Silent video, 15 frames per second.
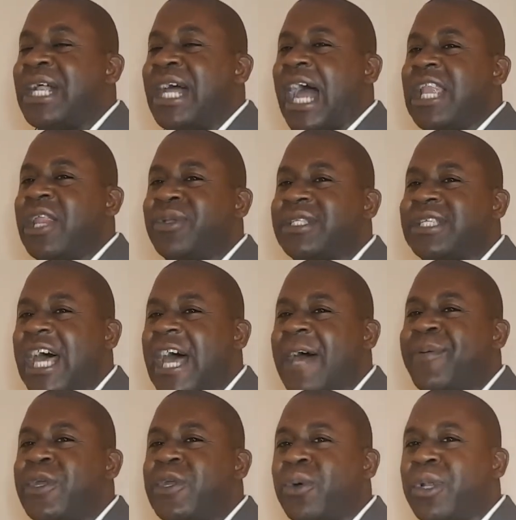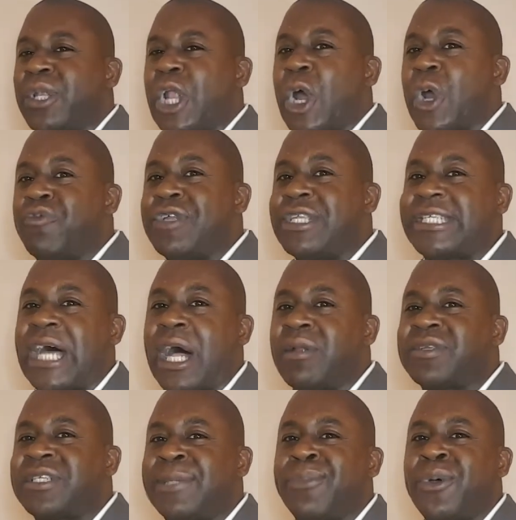And you interpret your low
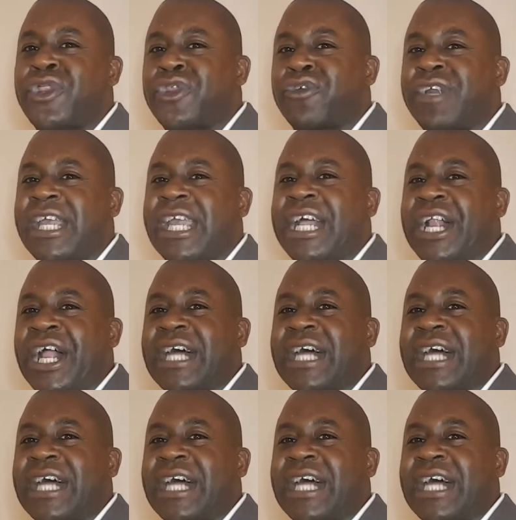results, number three,